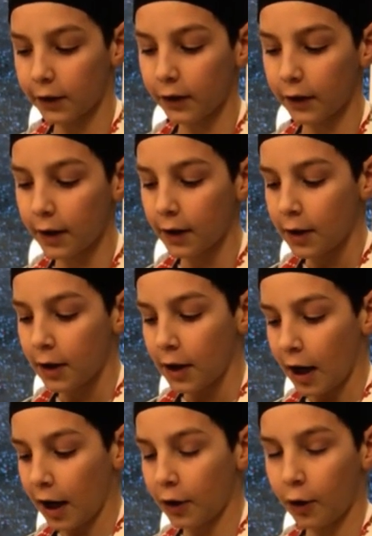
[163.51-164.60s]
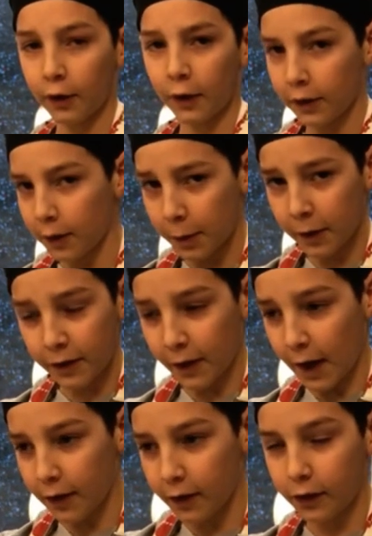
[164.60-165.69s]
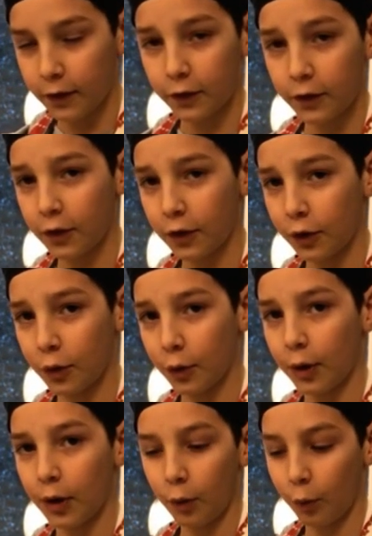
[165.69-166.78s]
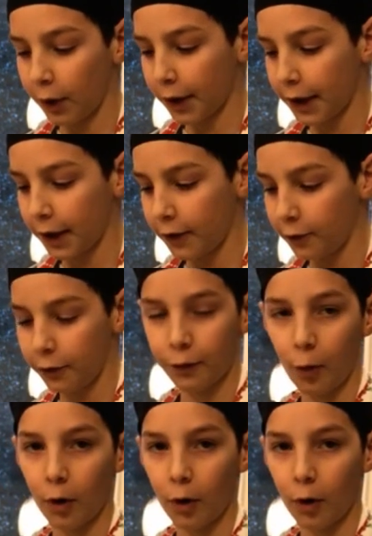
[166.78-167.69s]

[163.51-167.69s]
until it was smooth, elasticy, but slightly tacky.